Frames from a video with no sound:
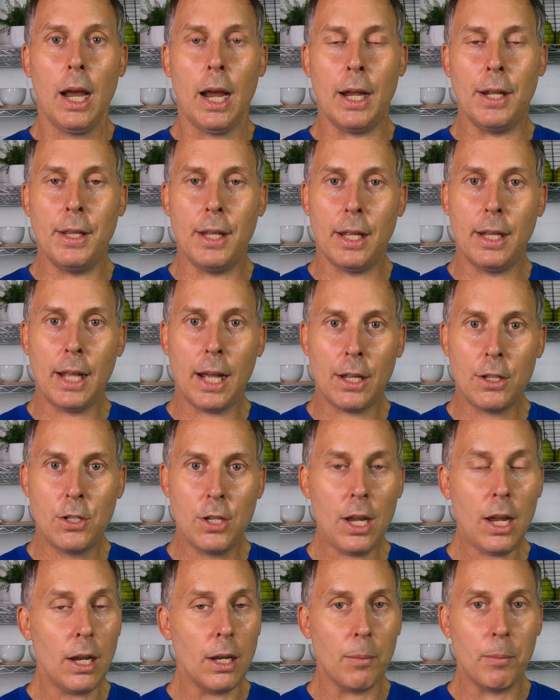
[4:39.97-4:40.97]
And then that's
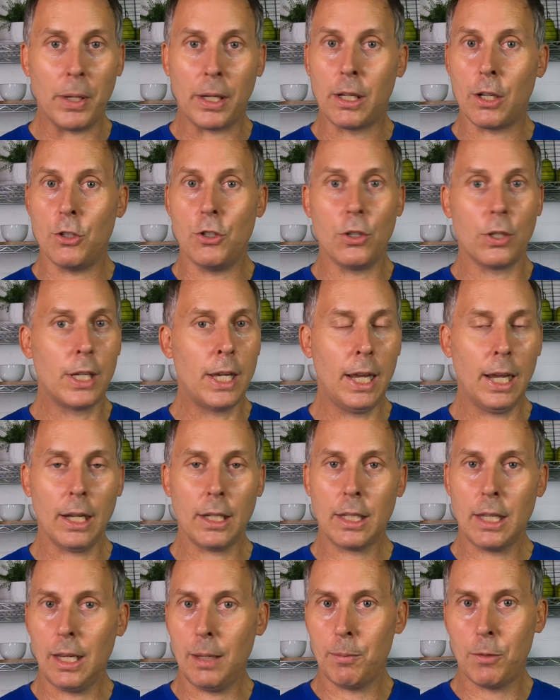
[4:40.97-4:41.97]
it because you
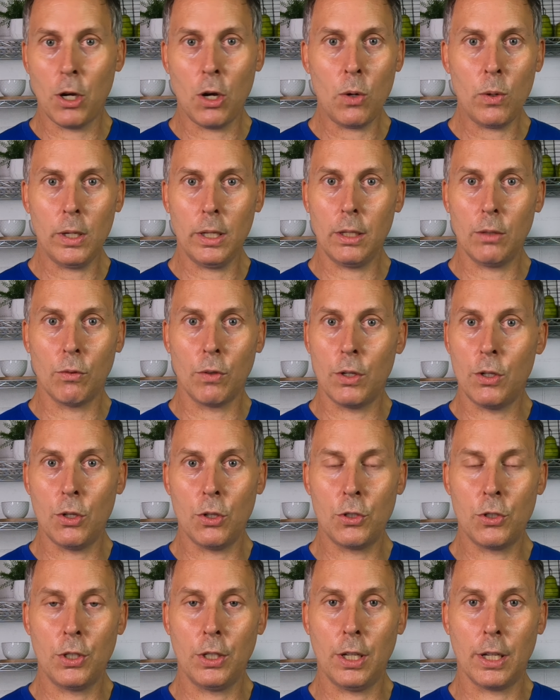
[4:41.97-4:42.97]
can't keep going
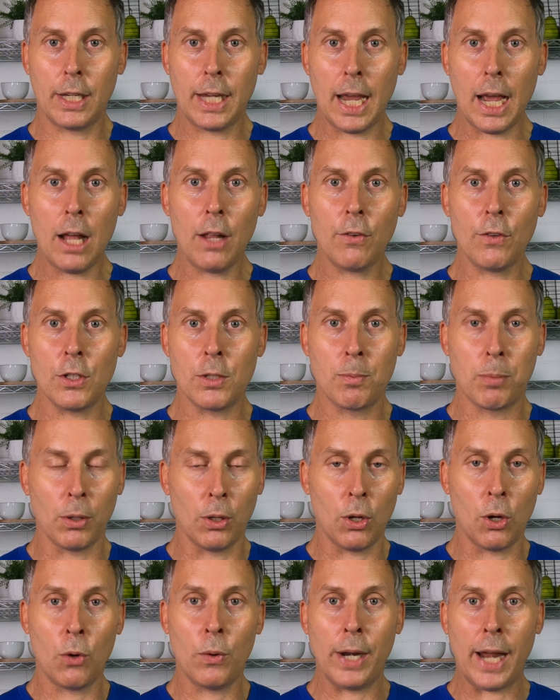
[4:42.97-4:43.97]
reducing your calories
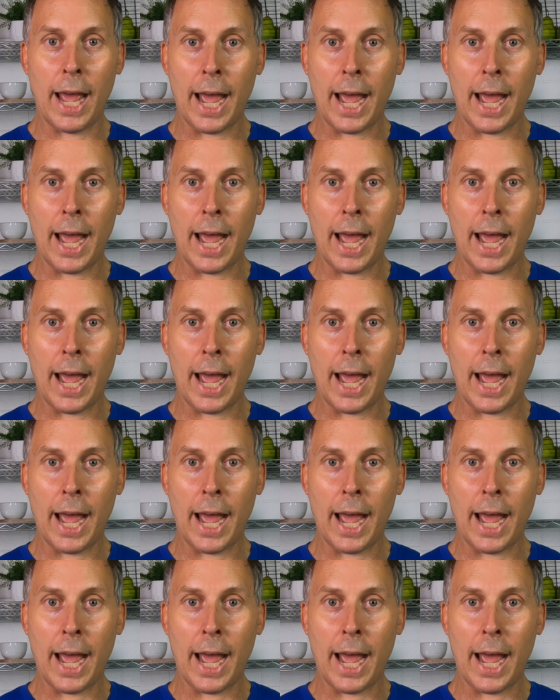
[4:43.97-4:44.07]
below an